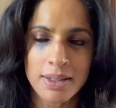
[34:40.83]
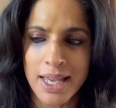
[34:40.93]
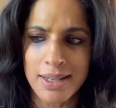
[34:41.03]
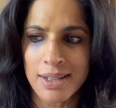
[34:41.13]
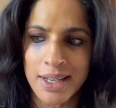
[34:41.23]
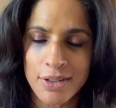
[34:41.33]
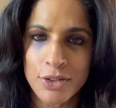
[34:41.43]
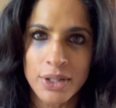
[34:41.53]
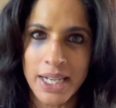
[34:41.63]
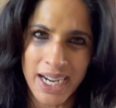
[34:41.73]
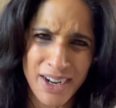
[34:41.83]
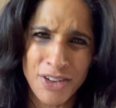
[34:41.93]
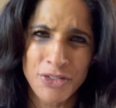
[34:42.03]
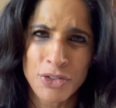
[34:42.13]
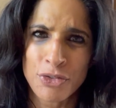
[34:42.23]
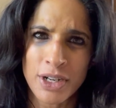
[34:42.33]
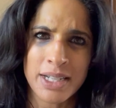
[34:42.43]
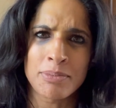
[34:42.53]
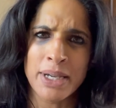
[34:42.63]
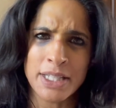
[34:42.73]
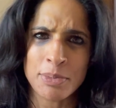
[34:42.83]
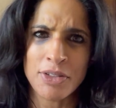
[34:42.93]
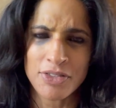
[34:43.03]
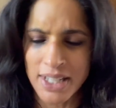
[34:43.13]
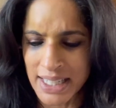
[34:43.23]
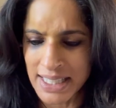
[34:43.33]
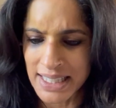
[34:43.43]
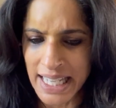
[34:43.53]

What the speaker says: Like, I don't care if your freaking basement flooded.